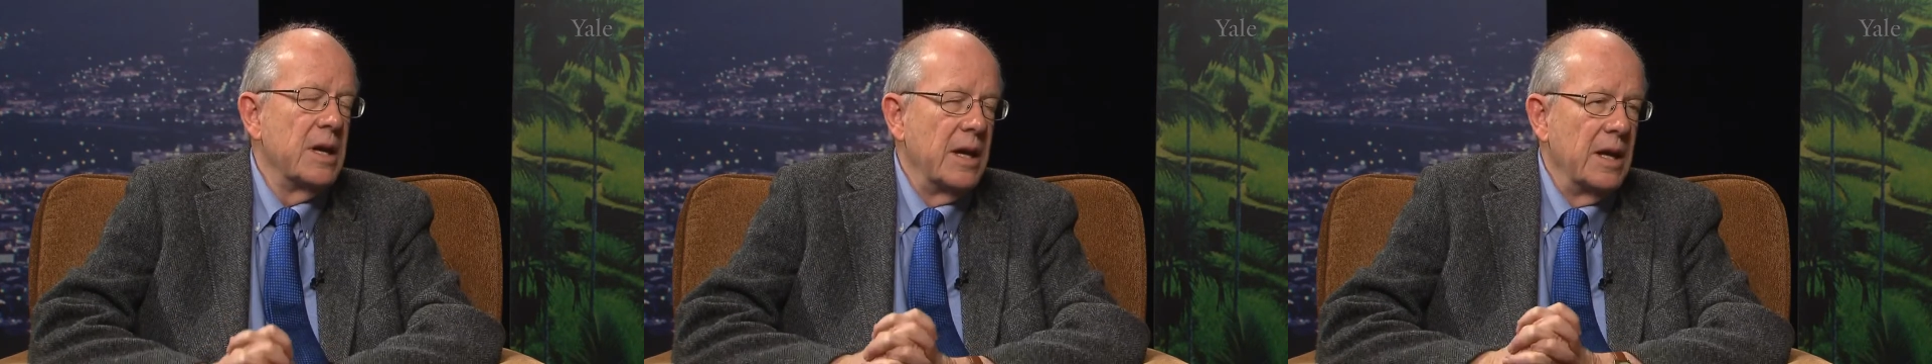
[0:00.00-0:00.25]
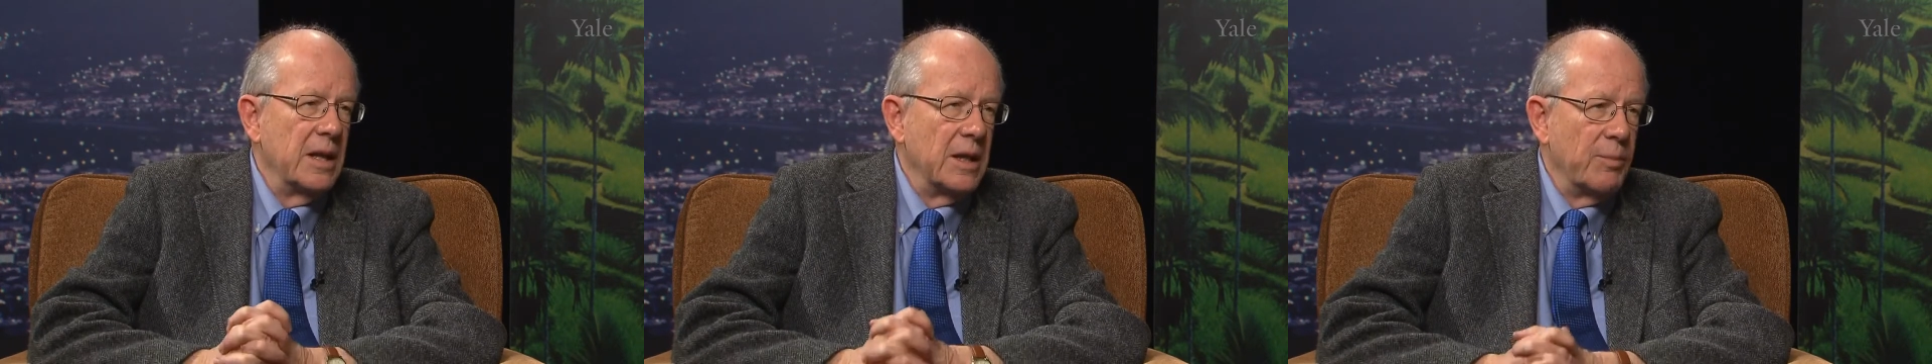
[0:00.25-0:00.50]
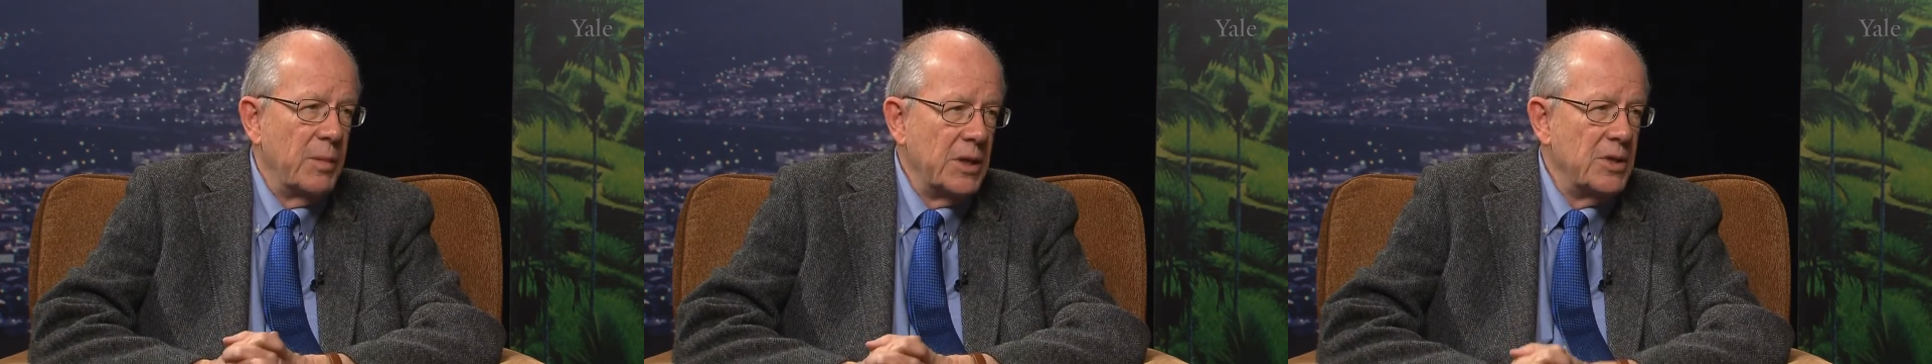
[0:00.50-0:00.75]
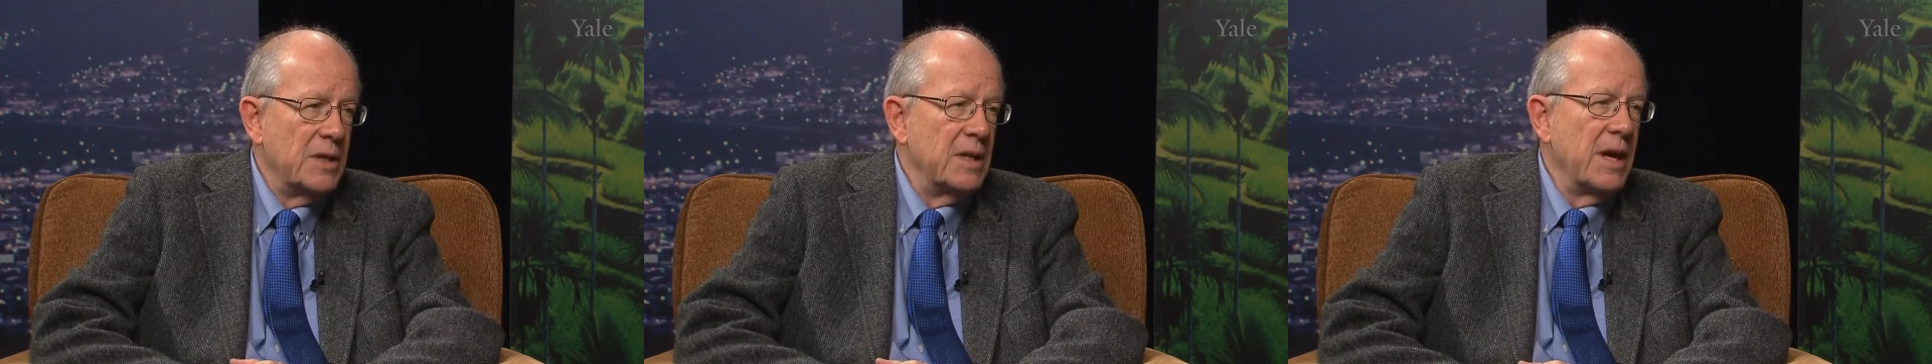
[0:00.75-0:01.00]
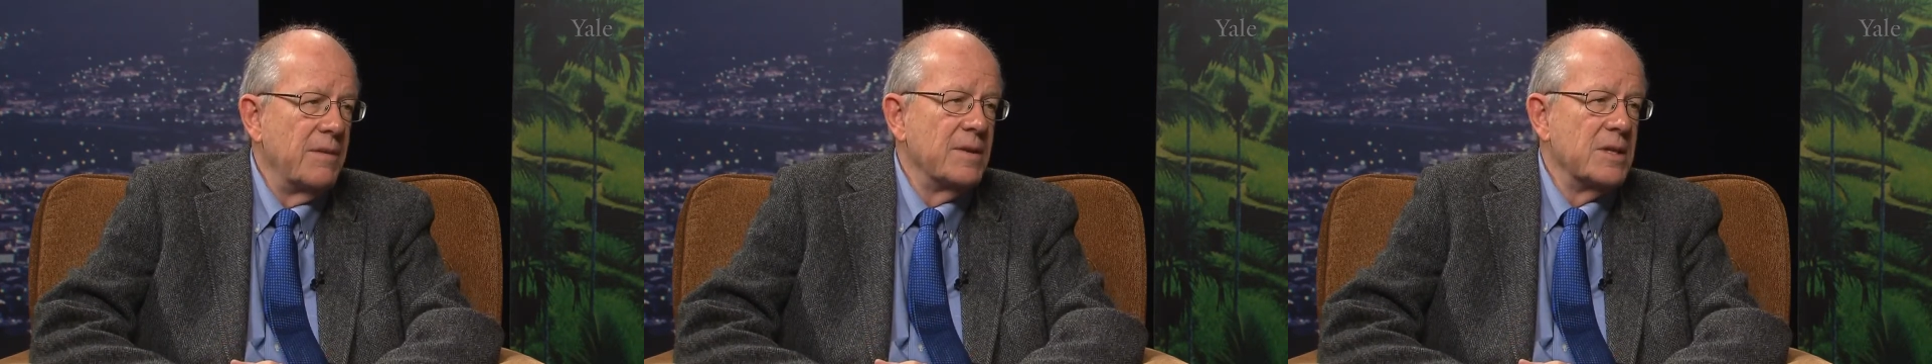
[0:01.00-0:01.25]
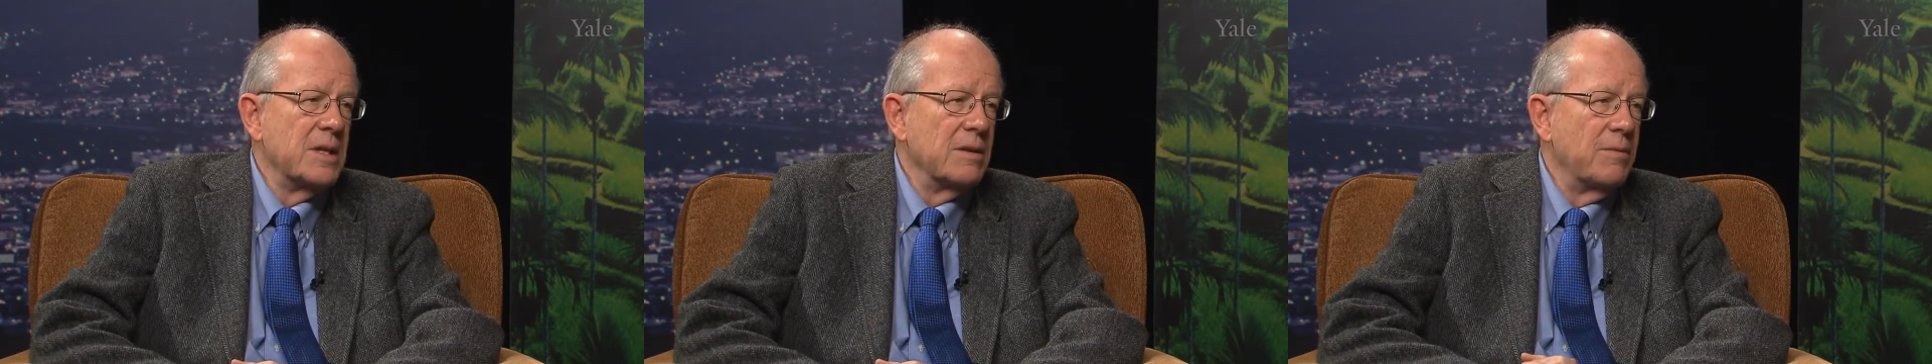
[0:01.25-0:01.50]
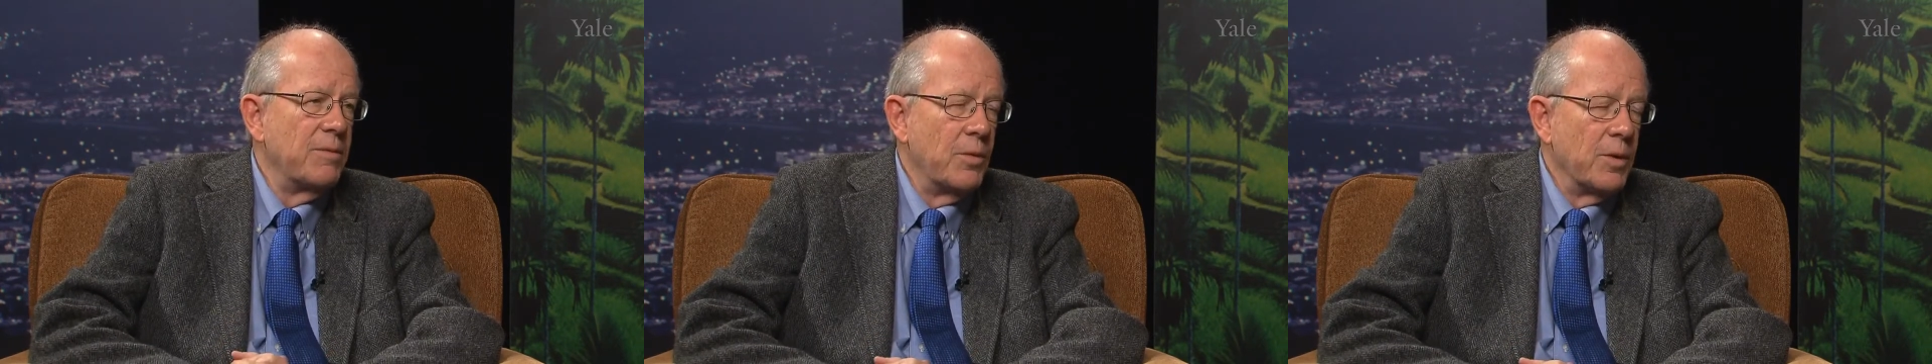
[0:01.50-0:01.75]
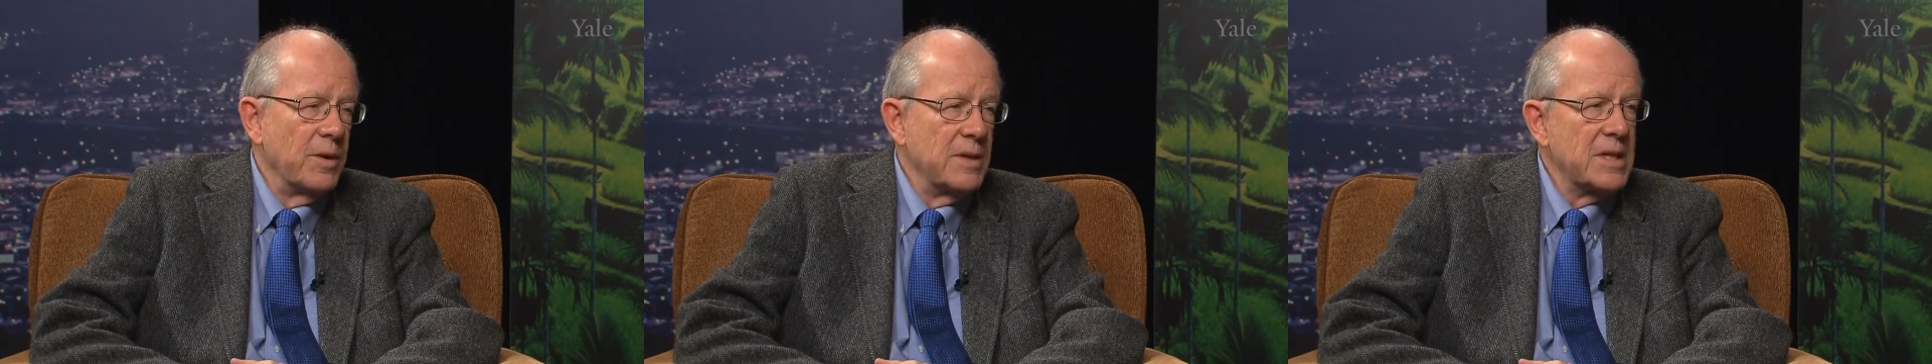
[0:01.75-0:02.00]
and the budget deficit
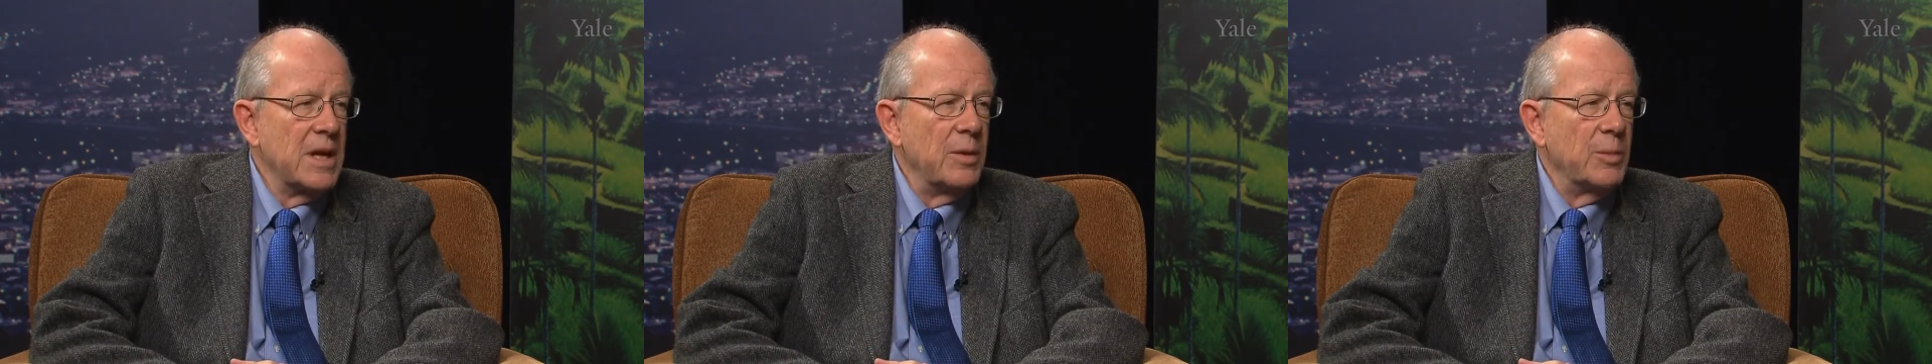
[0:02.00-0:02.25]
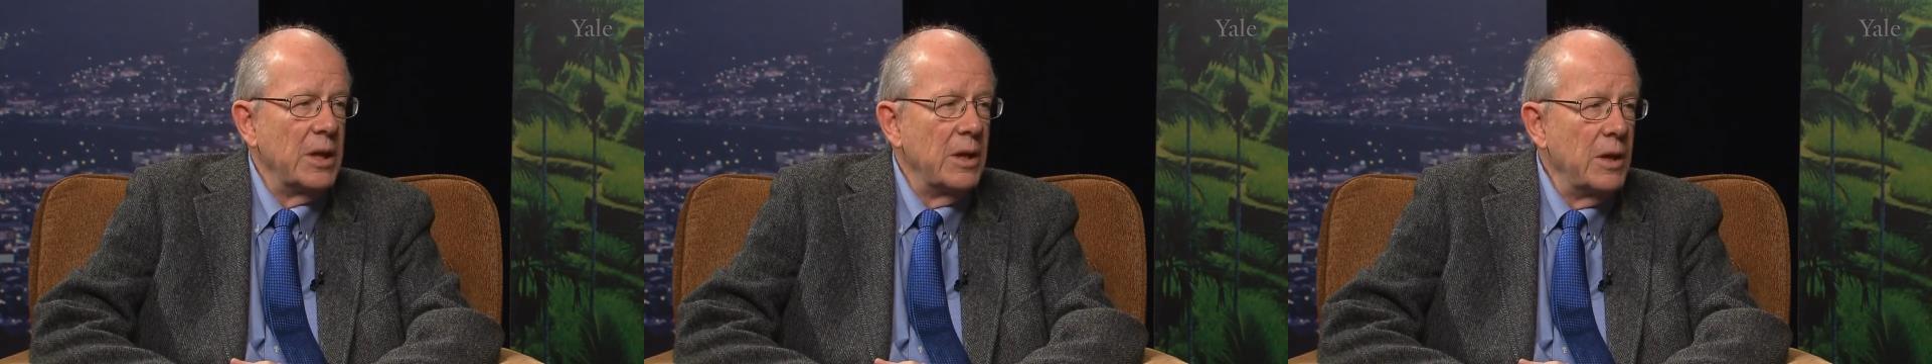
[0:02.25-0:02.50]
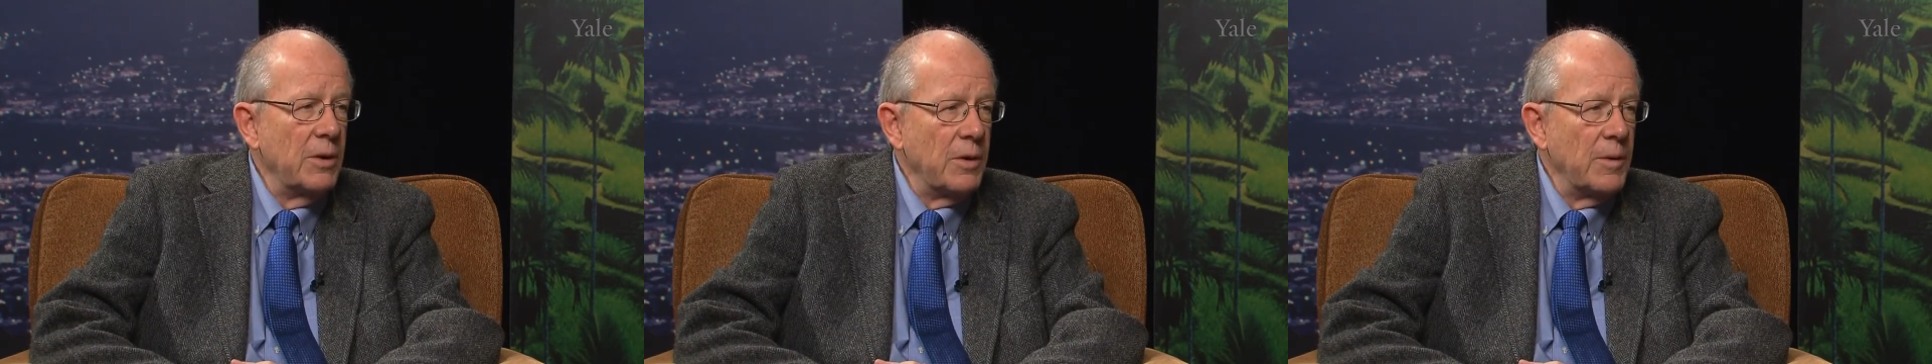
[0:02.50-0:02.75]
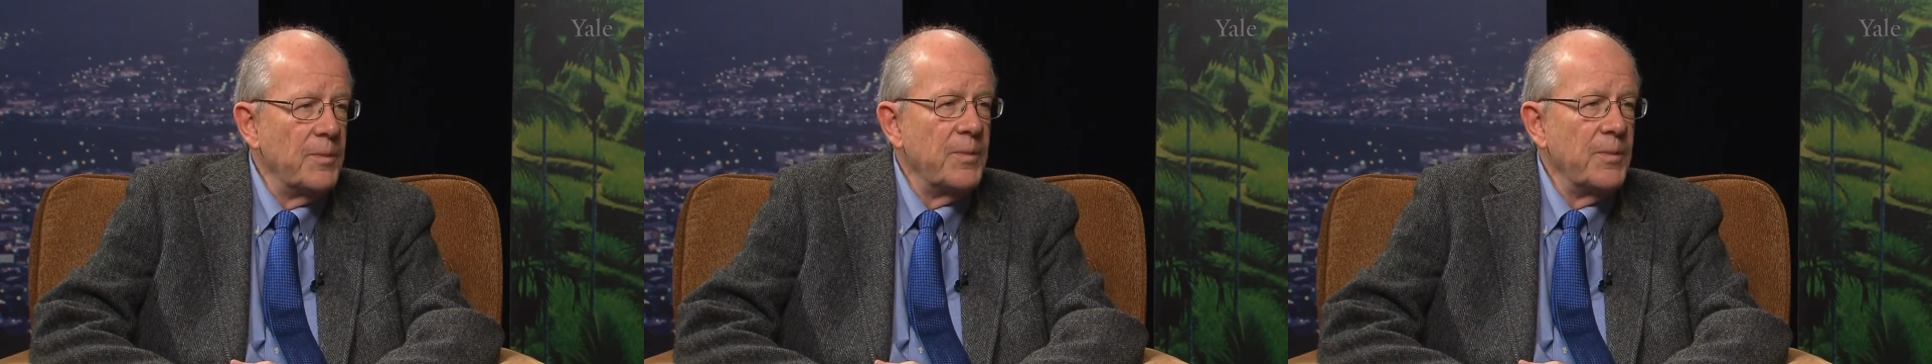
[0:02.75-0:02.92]
for this coming year.